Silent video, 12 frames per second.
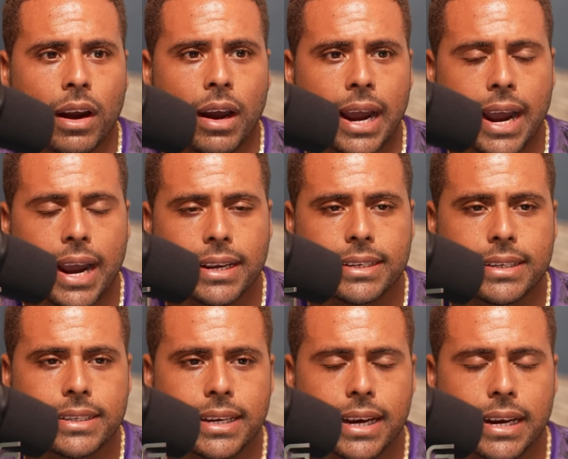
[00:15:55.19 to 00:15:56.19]
has
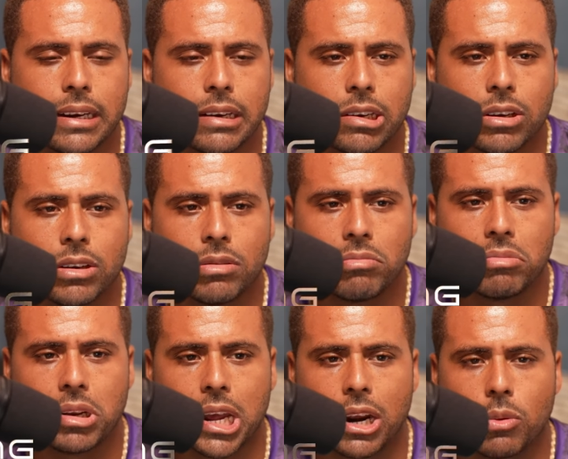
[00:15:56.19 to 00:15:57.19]
said
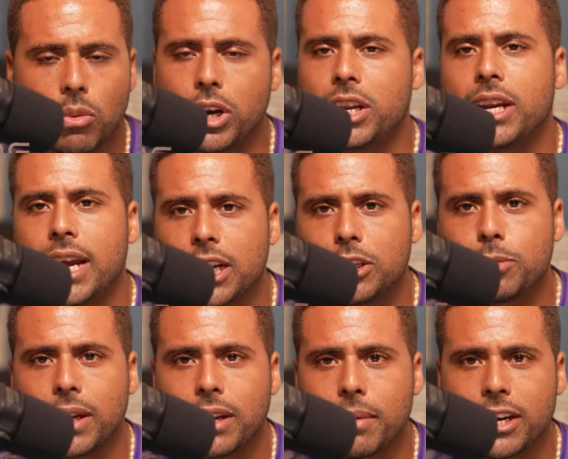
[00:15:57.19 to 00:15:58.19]
that, what did I
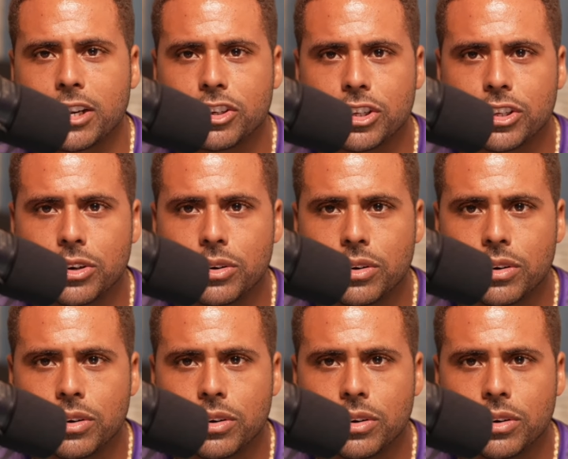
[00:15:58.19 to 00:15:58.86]
expect the manager to do?